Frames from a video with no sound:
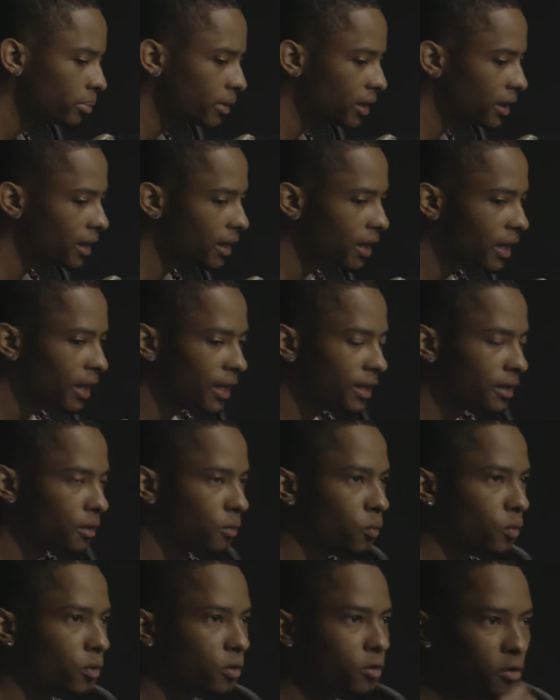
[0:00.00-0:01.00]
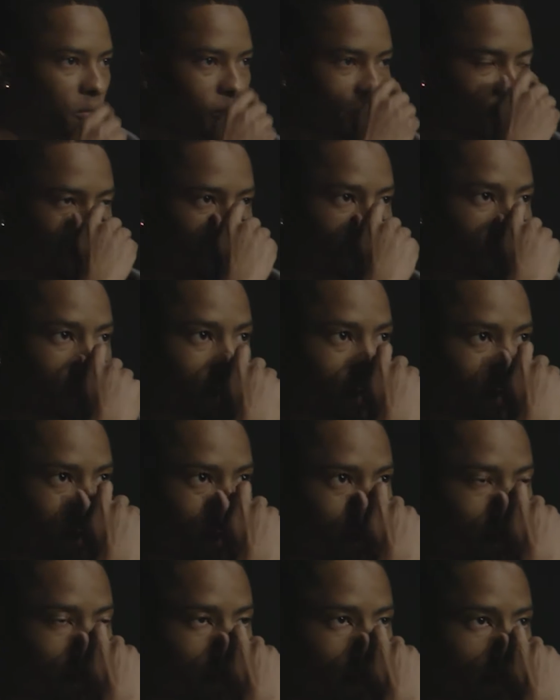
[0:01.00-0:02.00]
But the room, it was
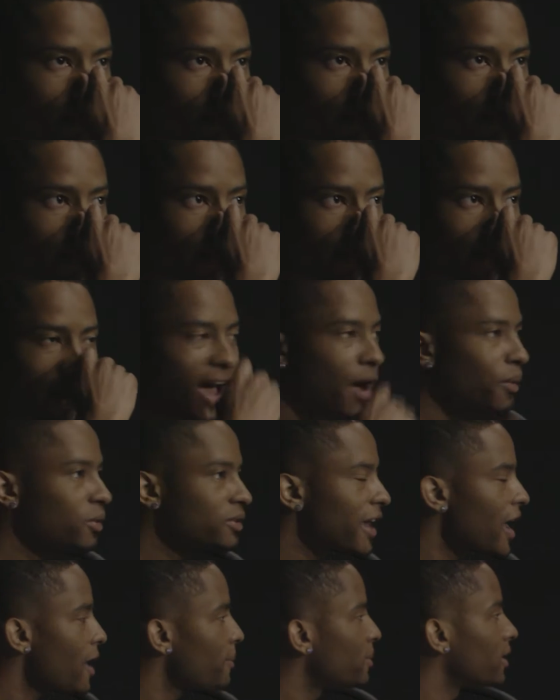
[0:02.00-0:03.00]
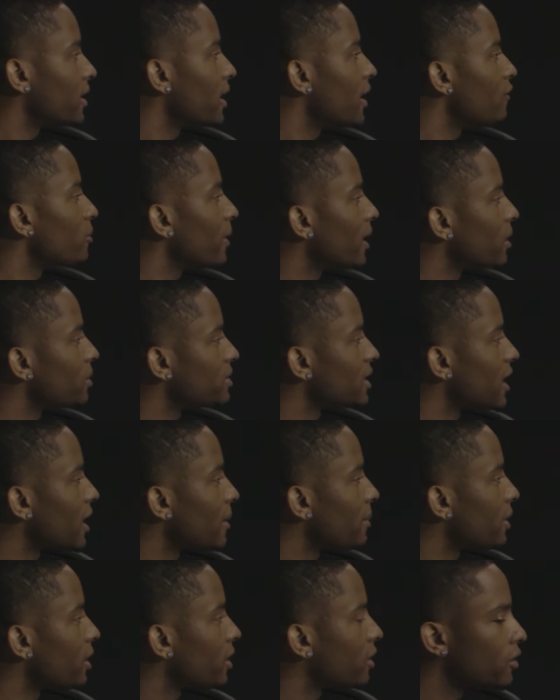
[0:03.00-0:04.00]
just, I was happy that everybody was
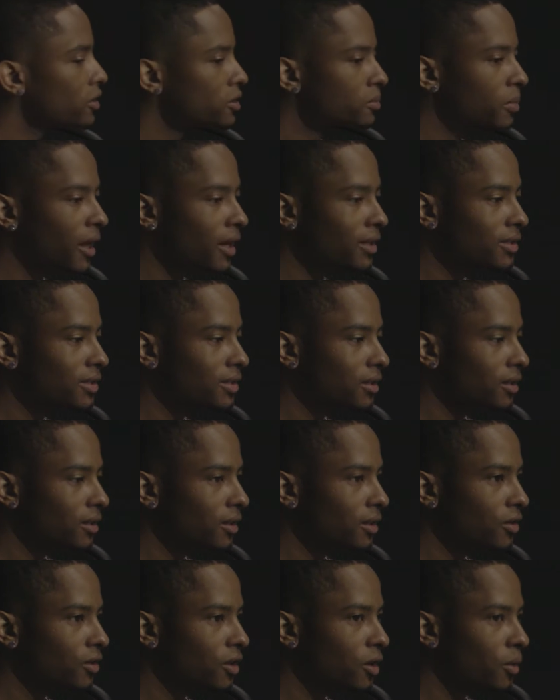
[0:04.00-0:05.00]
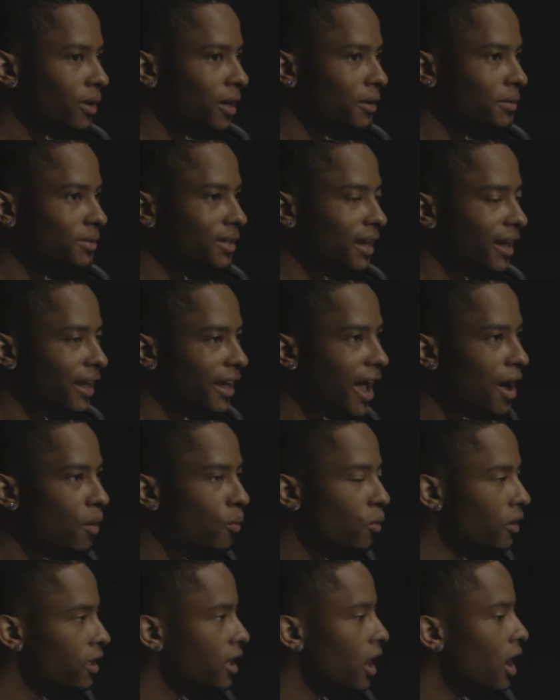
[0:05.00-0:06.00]
happy. It goes back to, when it was like, I
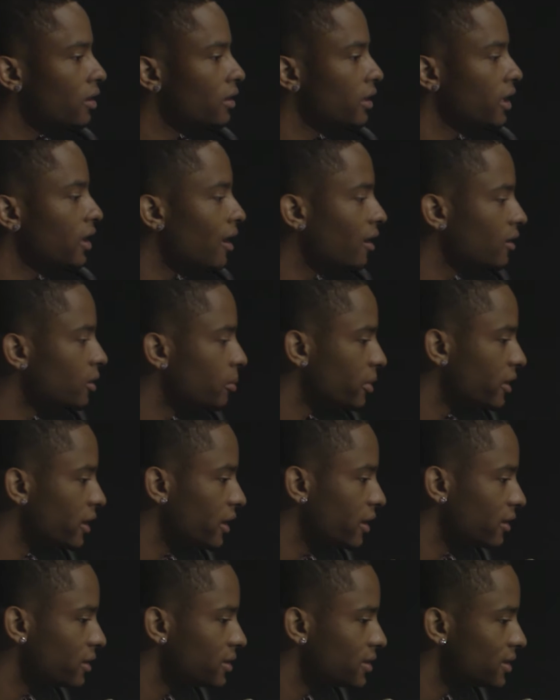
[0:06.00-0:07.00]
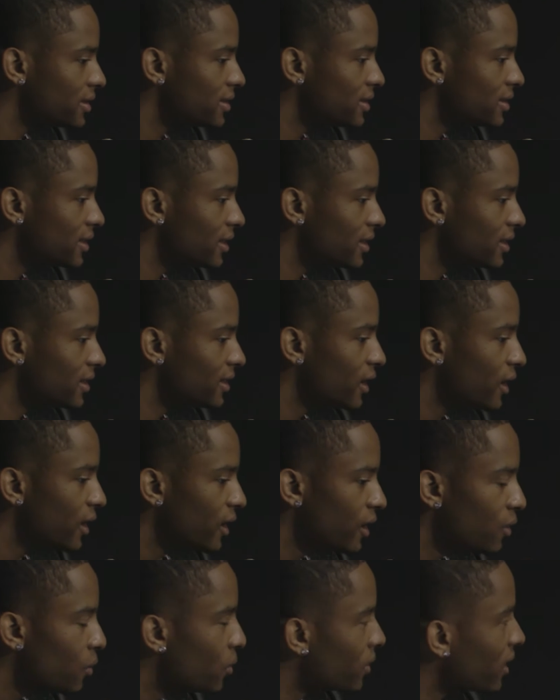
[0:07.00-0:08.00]
wanted all of y'all to be here to see
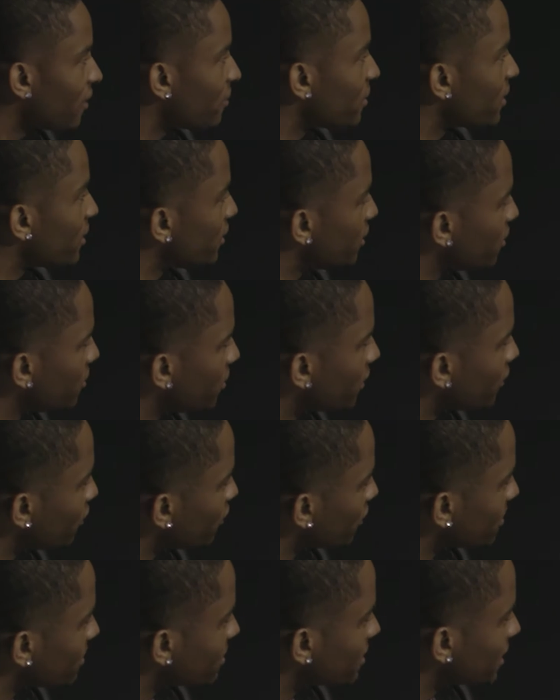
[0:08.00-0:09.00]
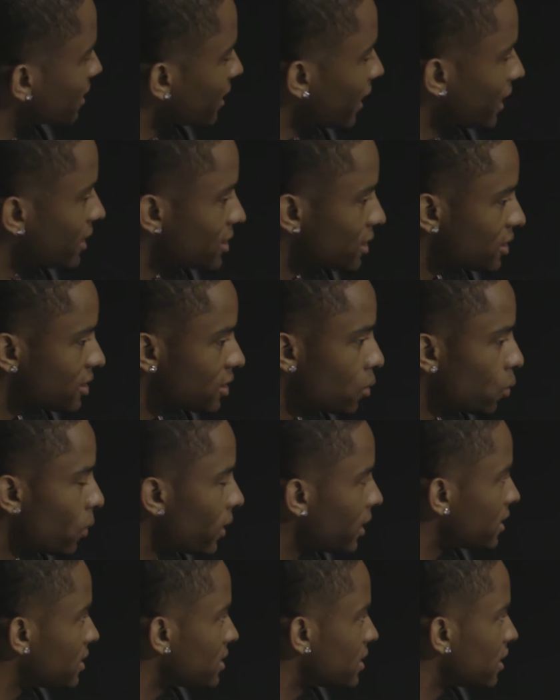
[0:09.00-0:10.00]
what I've been doing. You know what I'm saying? Like to
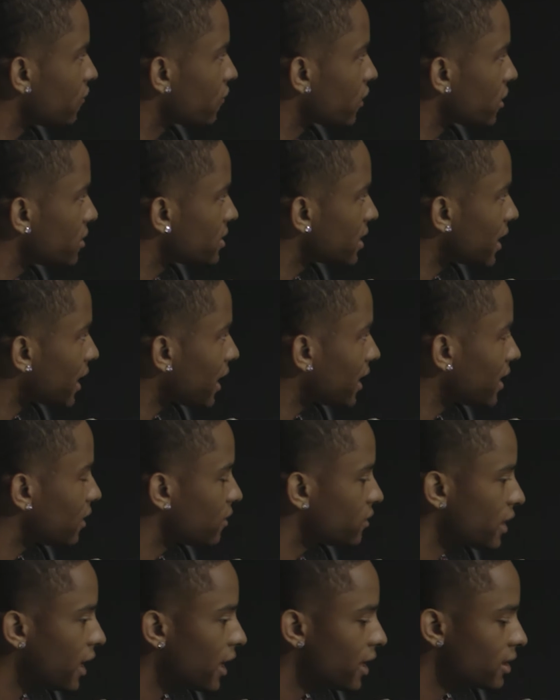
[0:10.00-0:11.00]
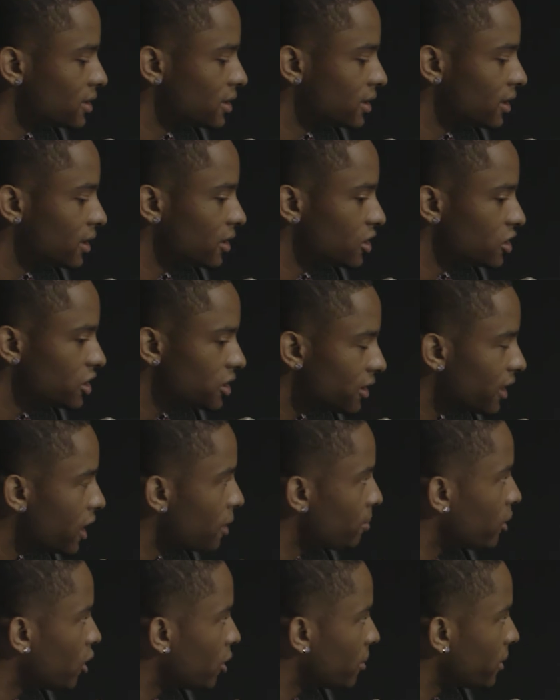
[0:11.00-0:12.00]
witness it firsthand and to share
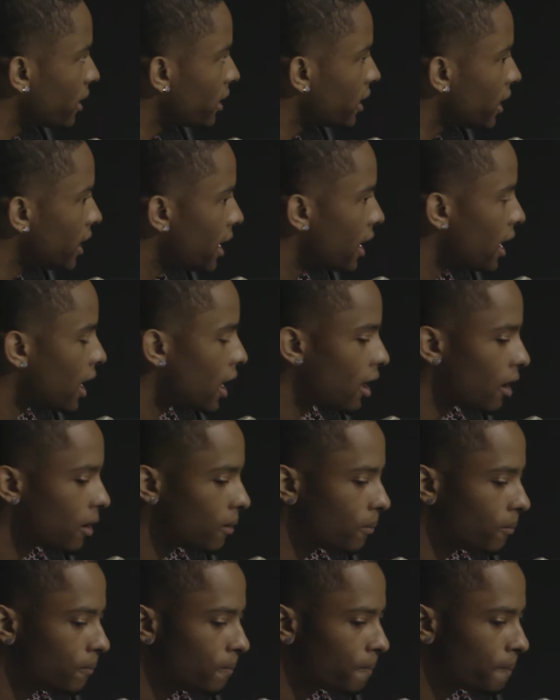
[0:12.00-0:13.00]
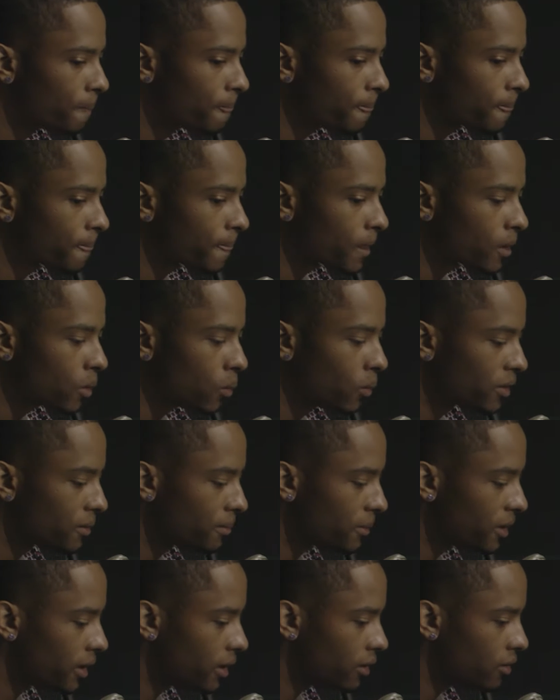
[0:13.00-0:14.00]
that moment with
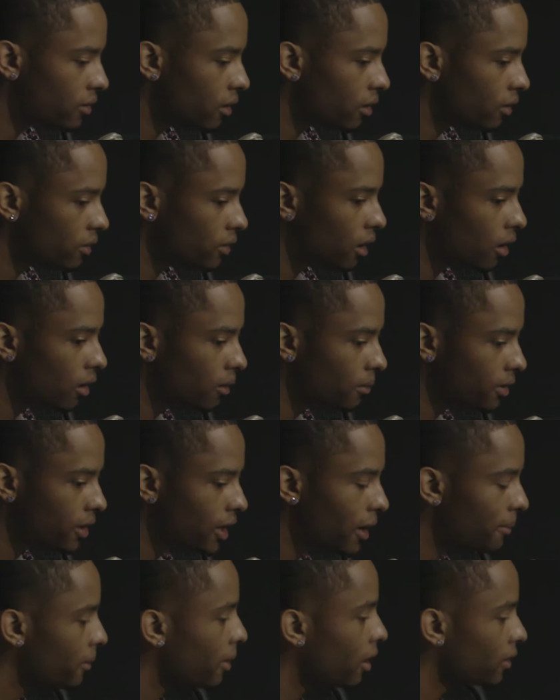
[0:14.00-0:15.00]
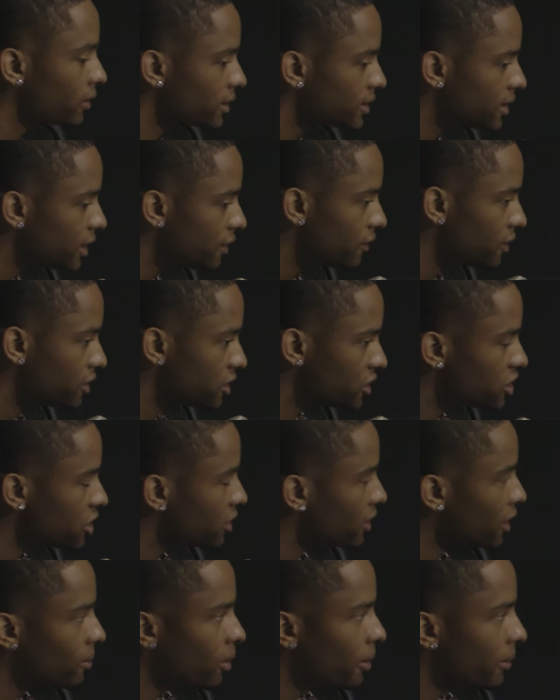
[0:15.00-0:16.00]
me, on the TV, just
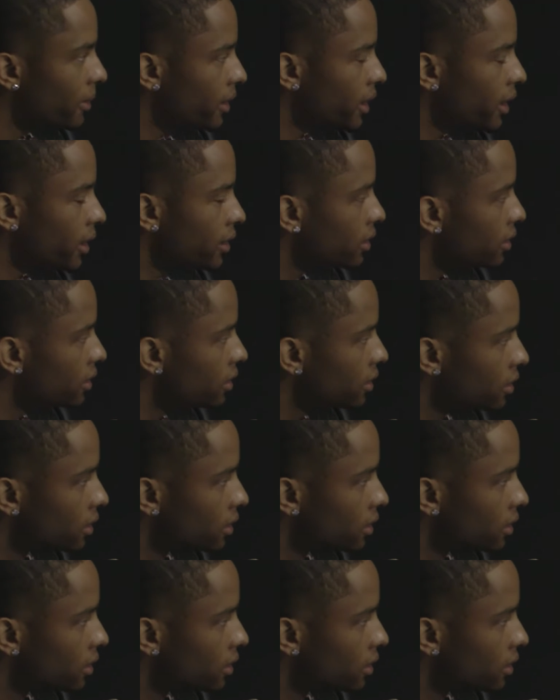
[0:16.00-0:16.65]
share that moment together.